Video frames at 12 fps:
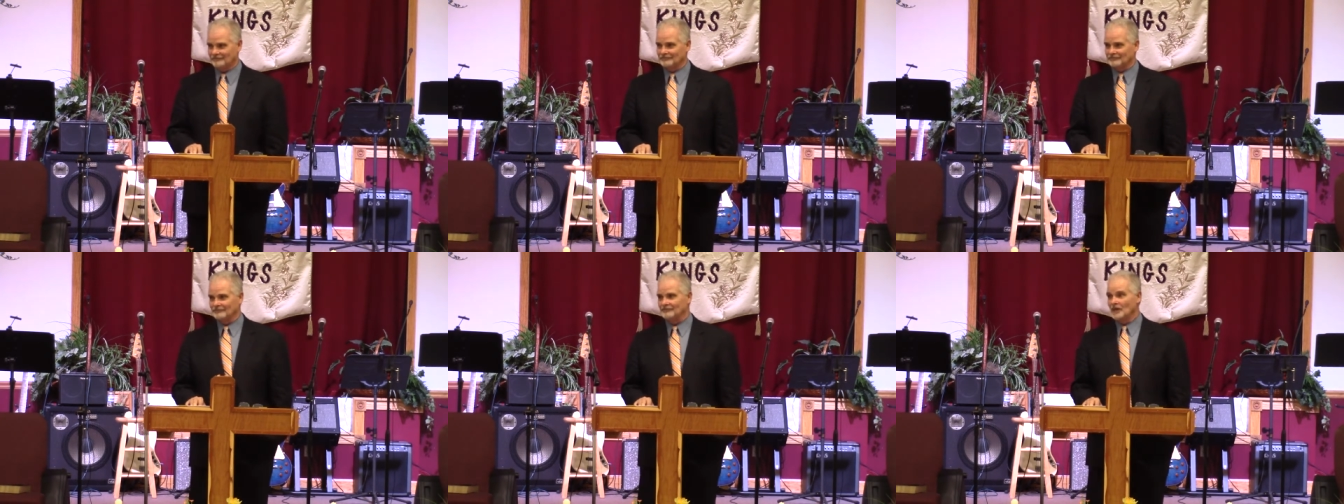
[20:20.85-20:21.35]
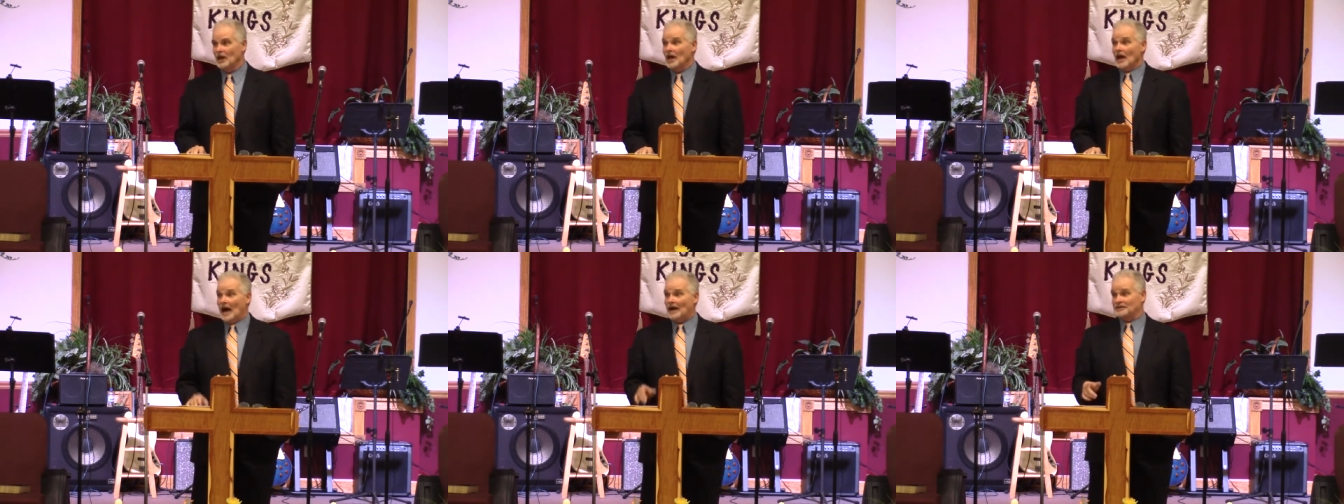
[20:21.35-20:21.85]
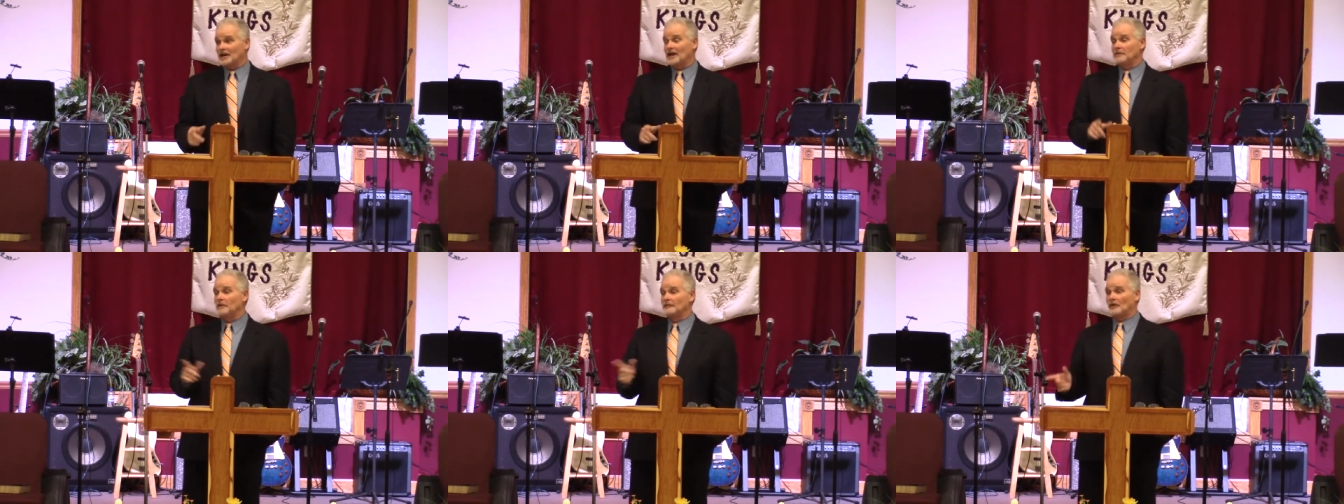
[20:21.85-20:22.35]
Hmm. I'll tell
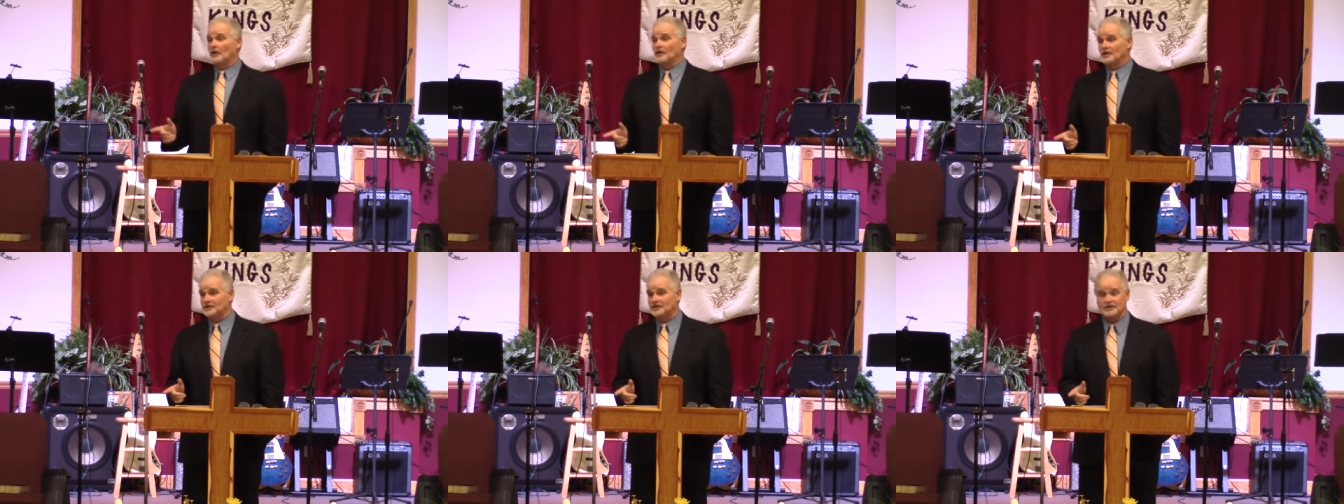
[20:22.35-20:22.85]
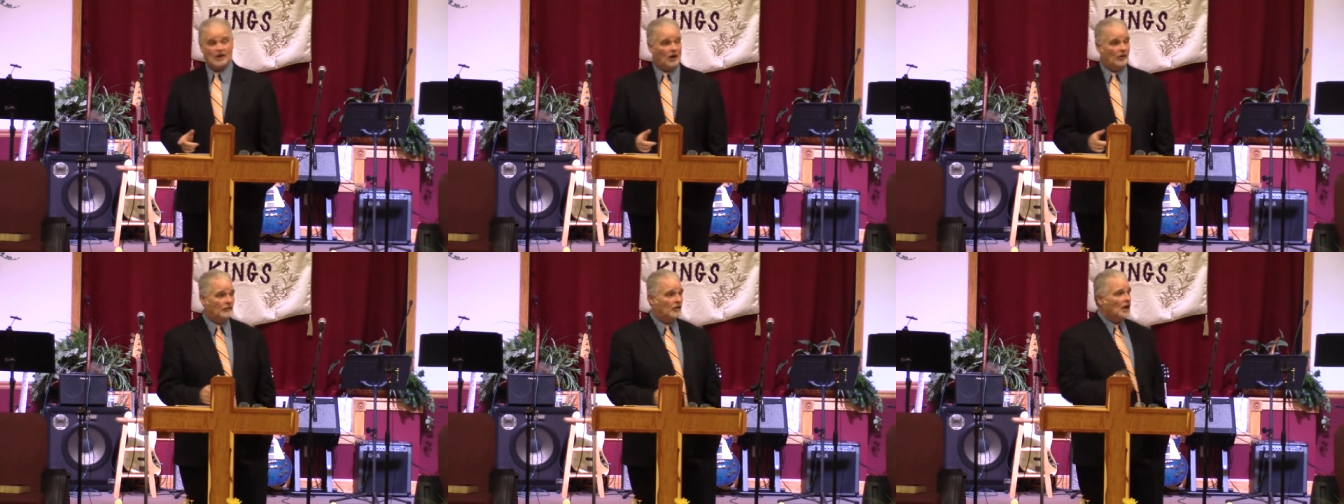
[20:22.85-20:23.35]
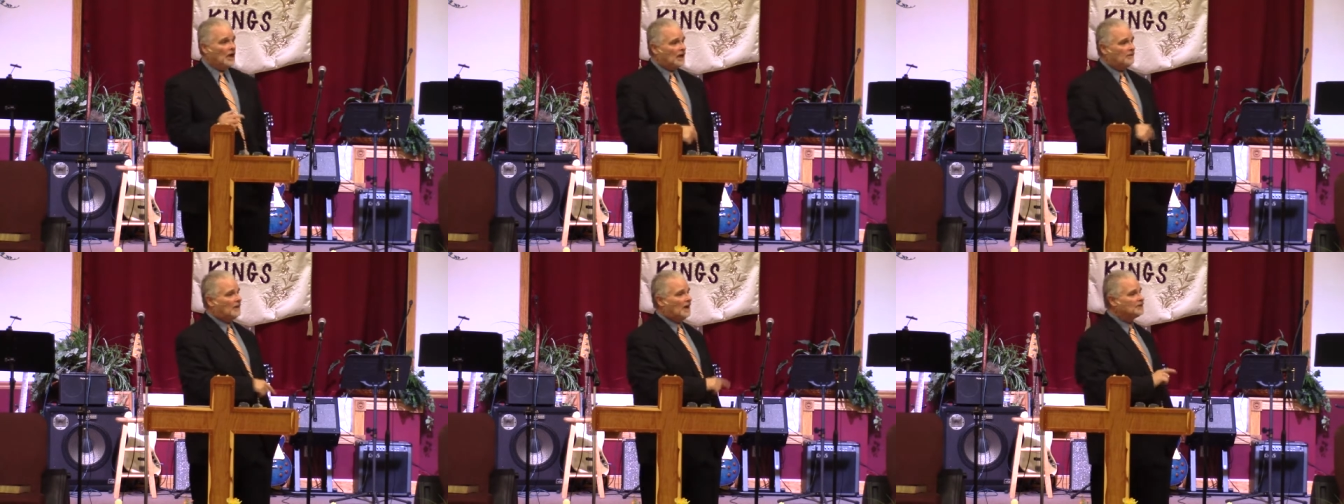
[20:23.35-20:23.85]
you before this is over,
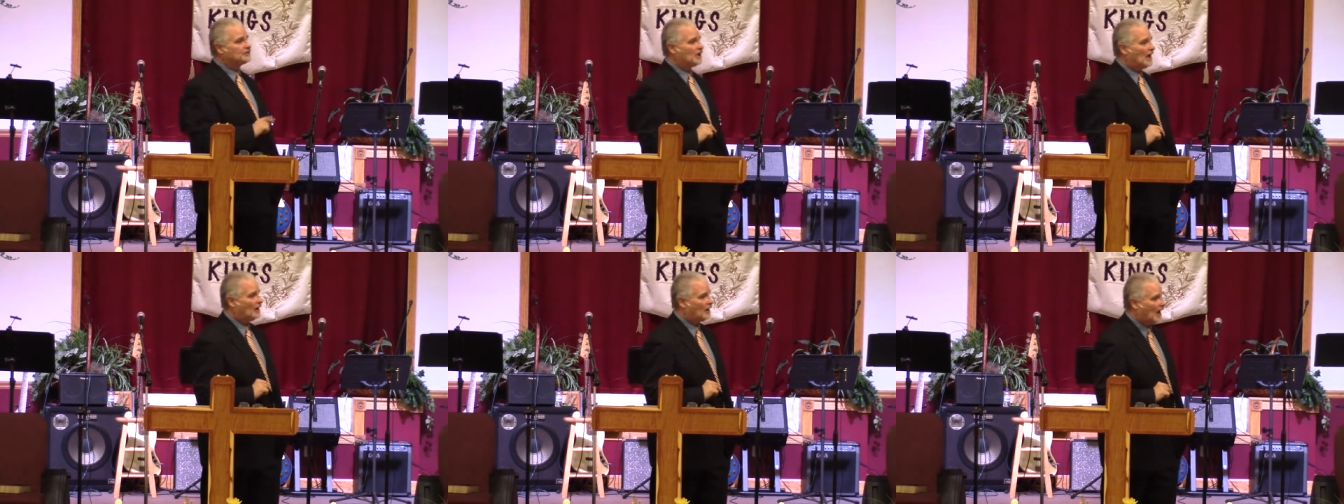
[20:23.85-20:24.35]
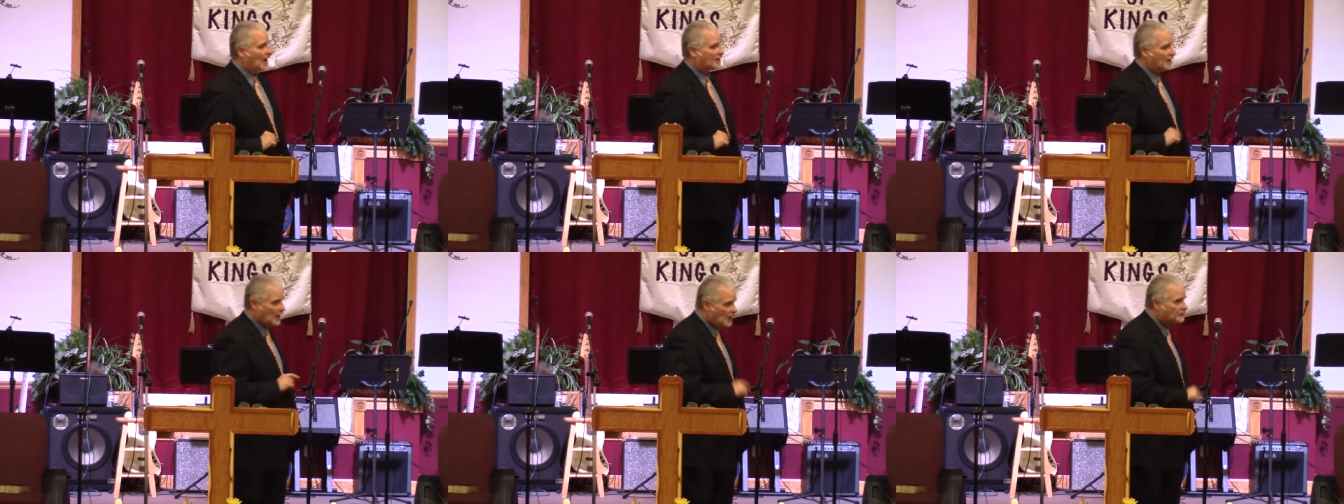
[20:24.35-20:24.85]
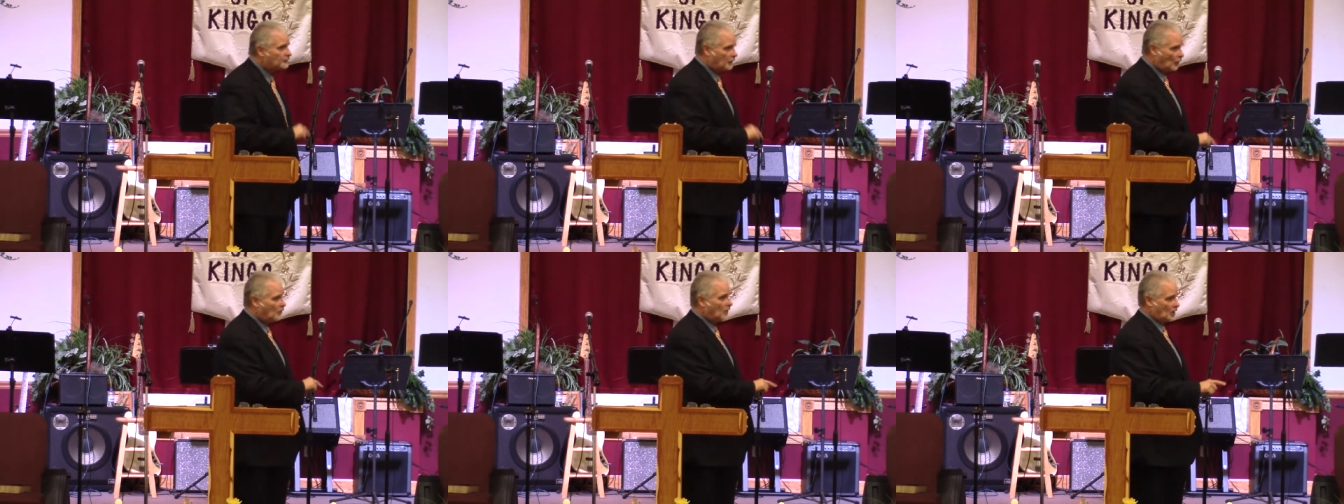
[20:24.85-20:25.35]
it may sound like an
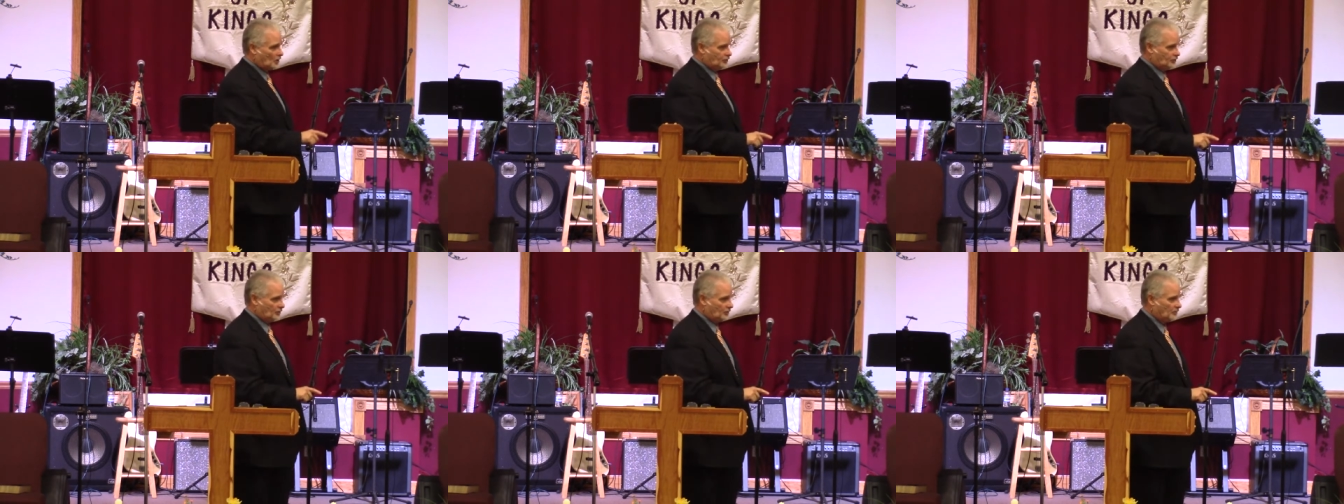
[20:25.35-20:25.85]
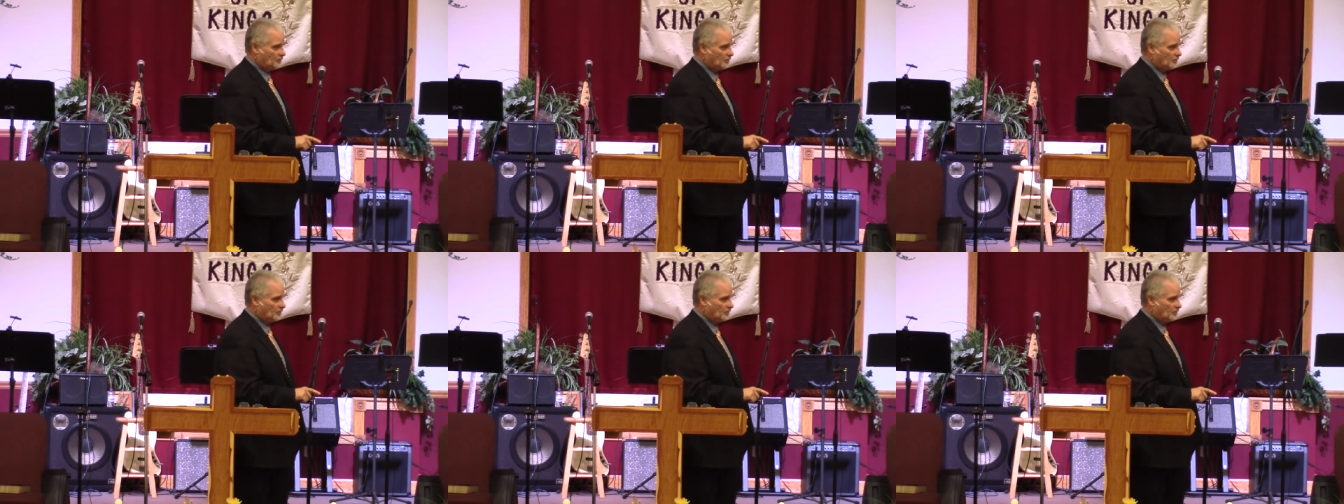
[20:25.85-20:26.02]
infomercial